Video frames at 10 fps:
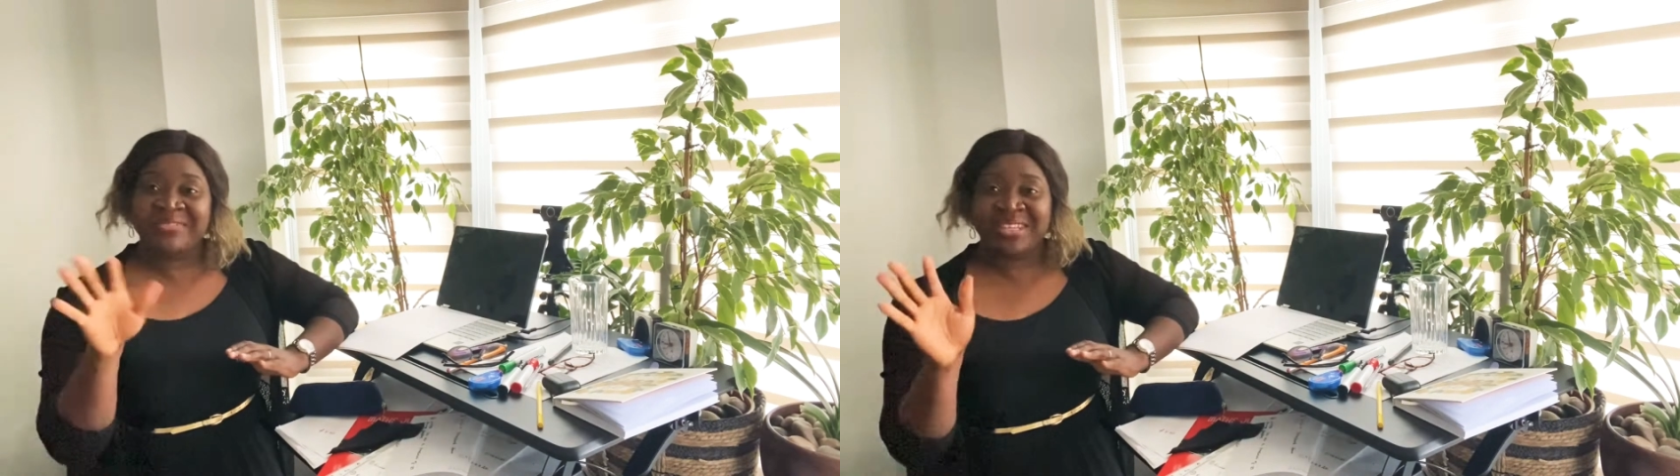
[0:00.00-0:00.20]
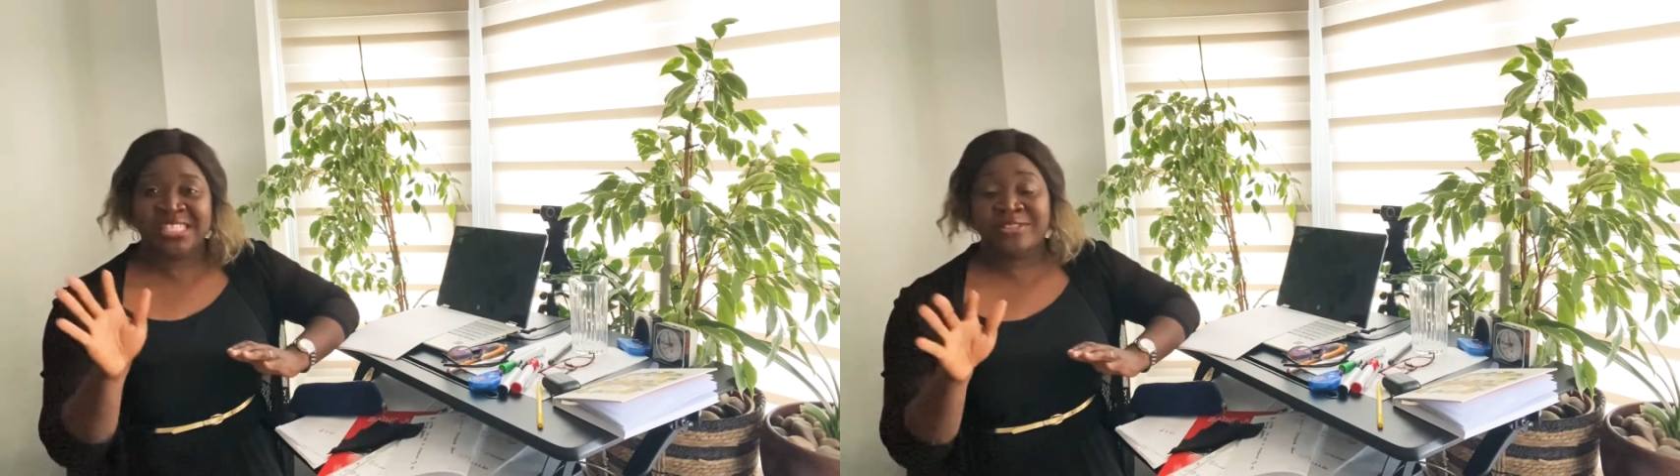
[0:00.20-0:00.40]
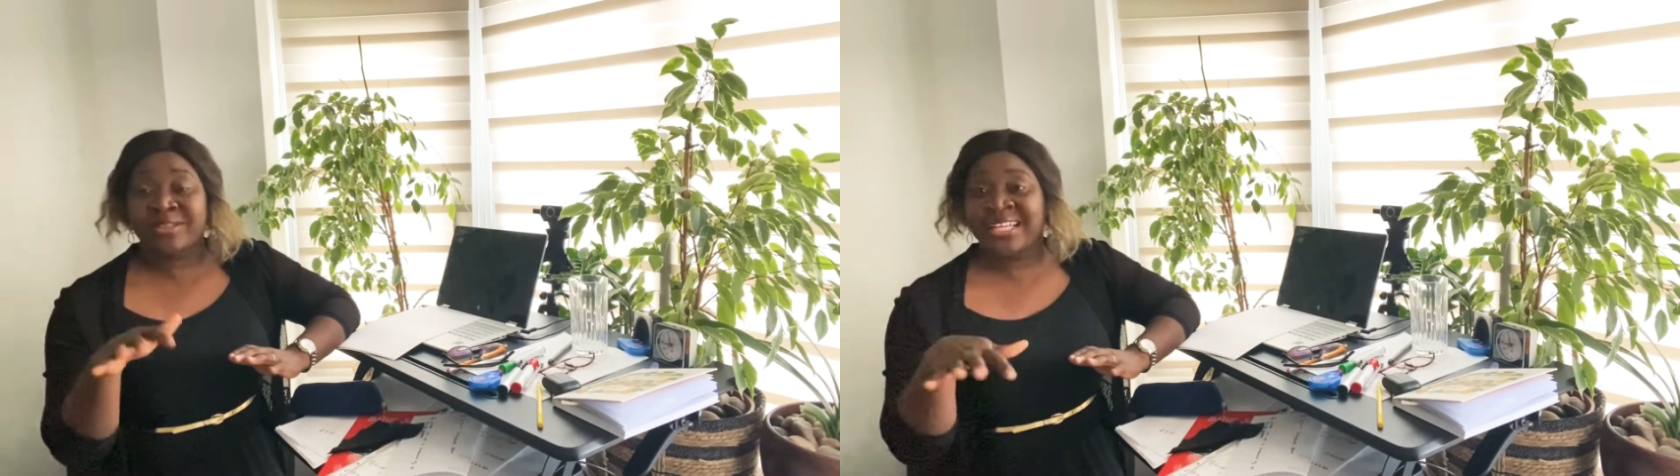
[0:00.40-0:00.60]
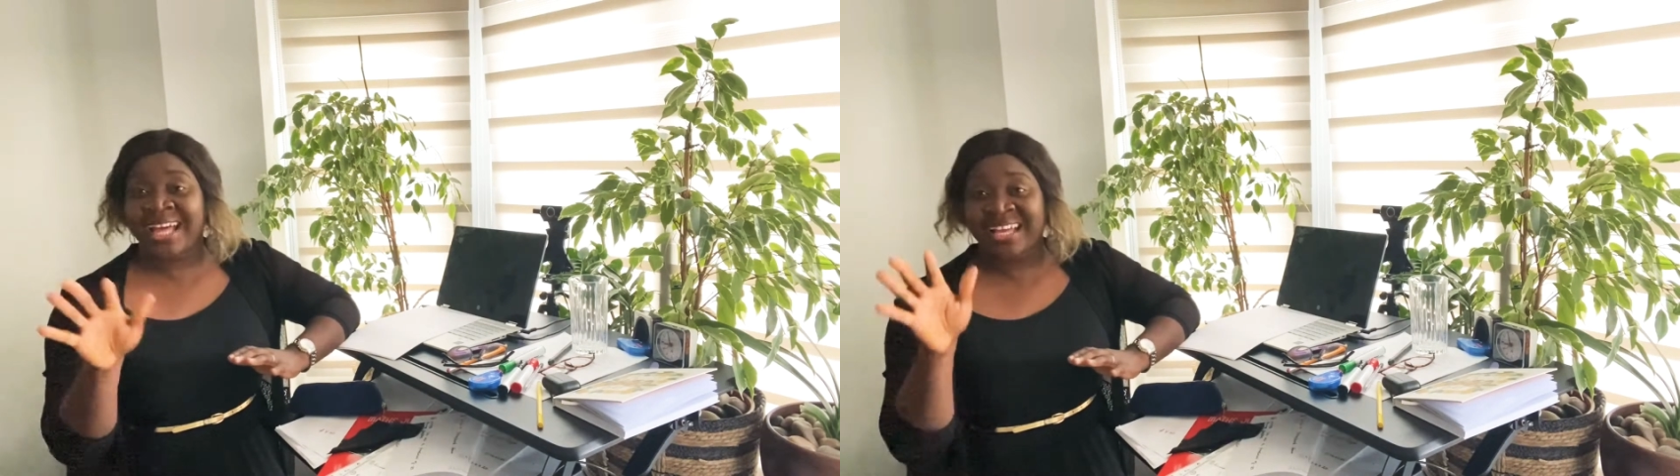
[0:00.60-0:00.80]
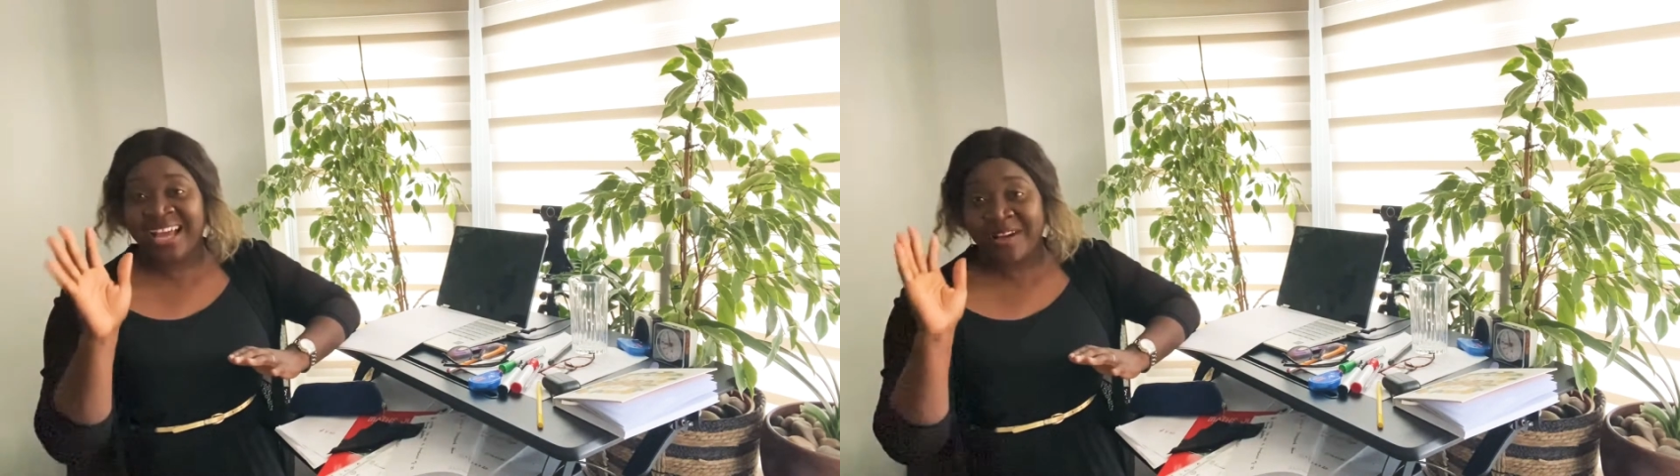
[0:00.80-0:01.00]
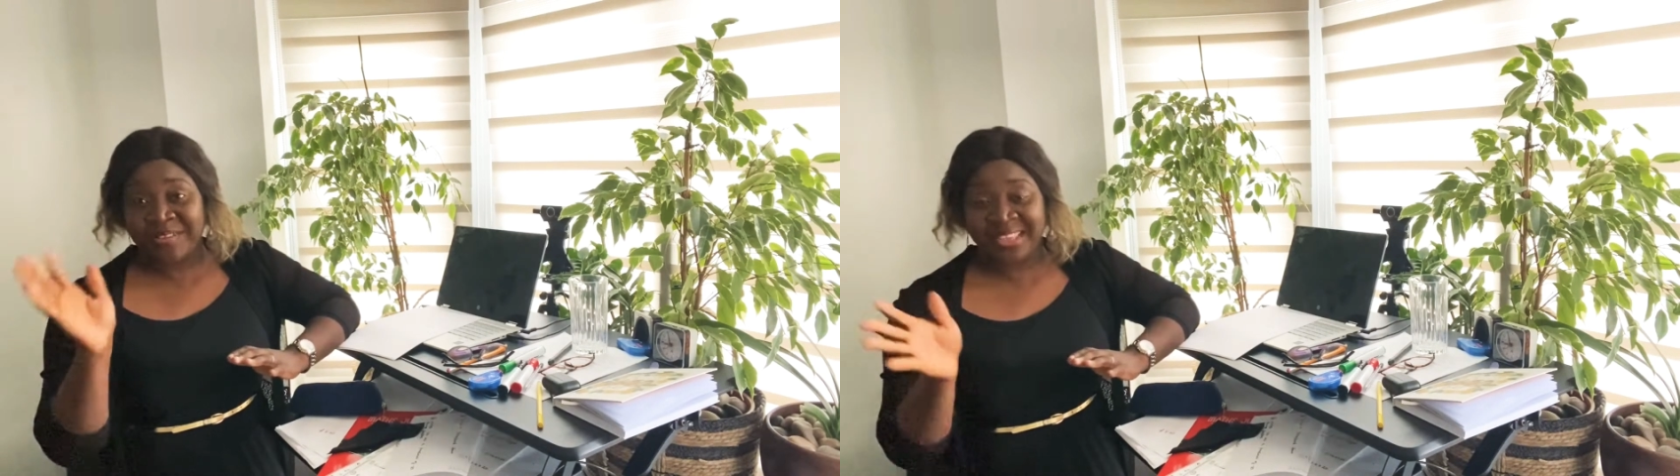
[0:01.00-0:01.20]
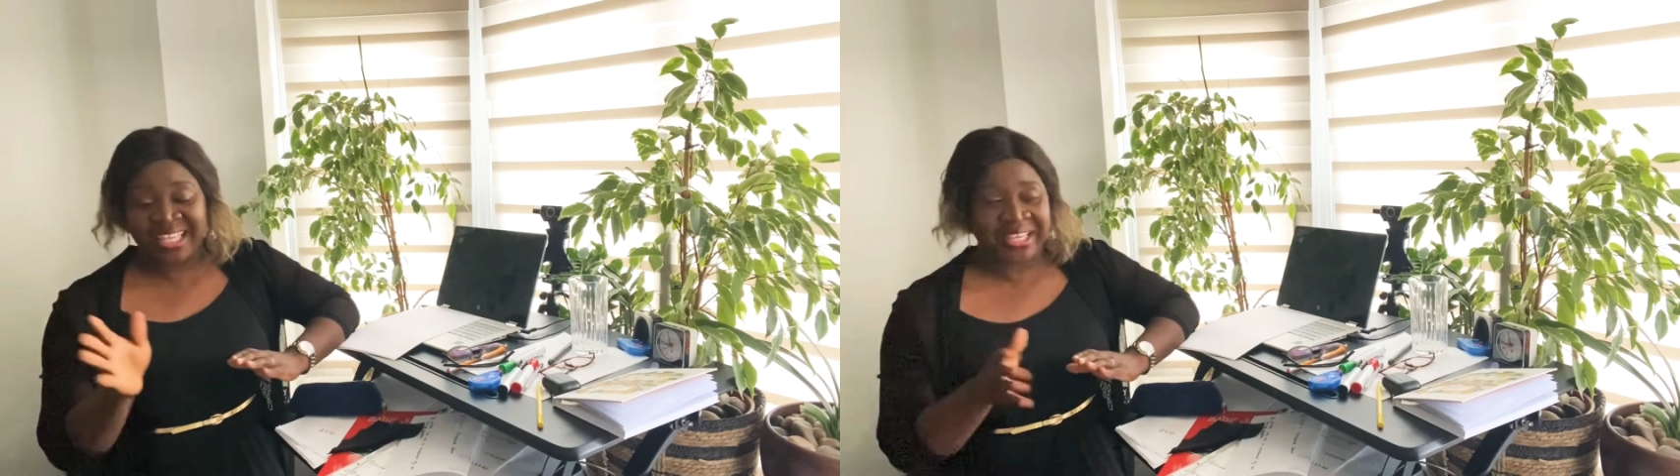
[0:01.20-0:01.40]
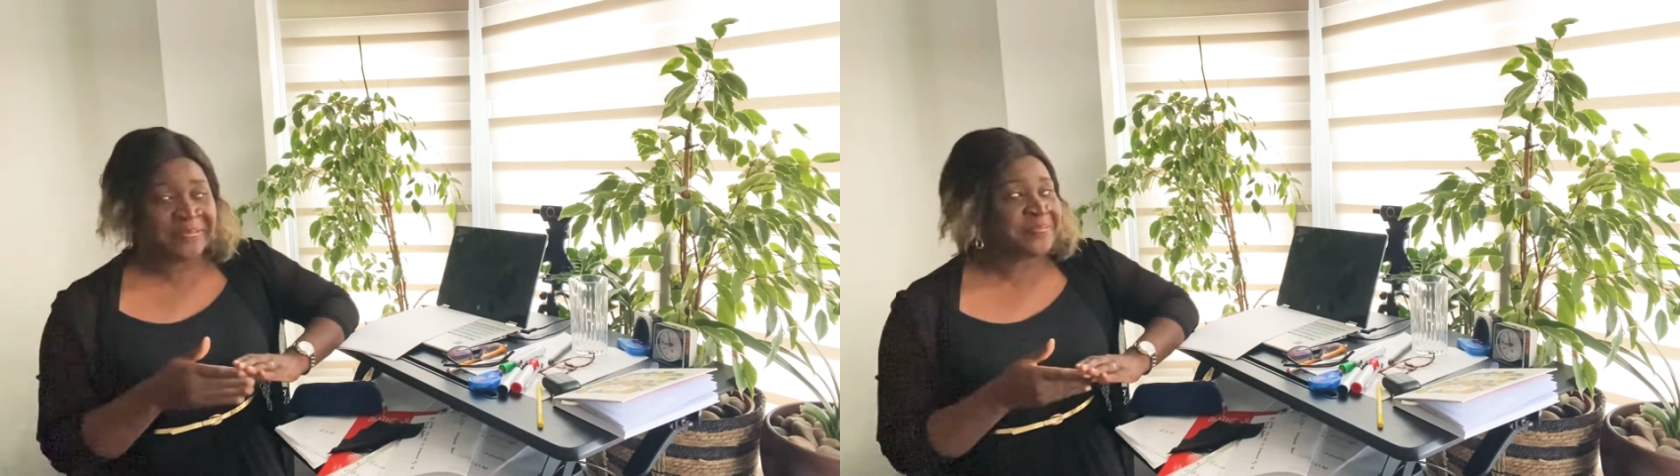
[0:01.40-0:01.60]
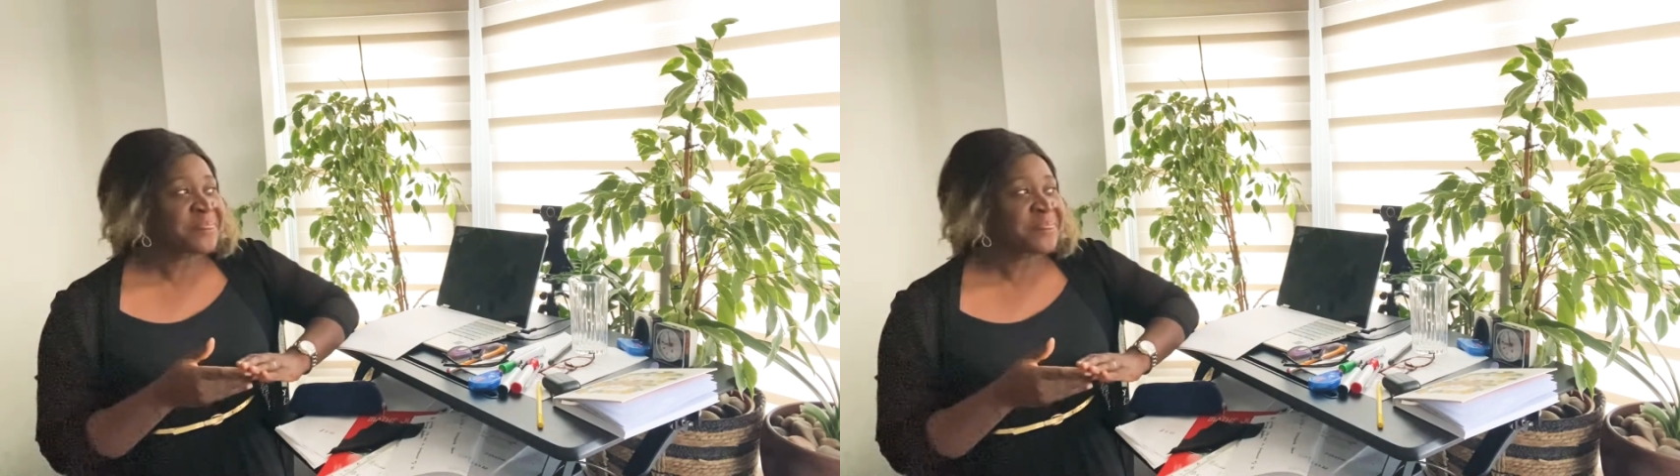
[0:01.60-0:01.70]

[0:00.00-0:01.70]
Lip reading: the rest of the gang out there.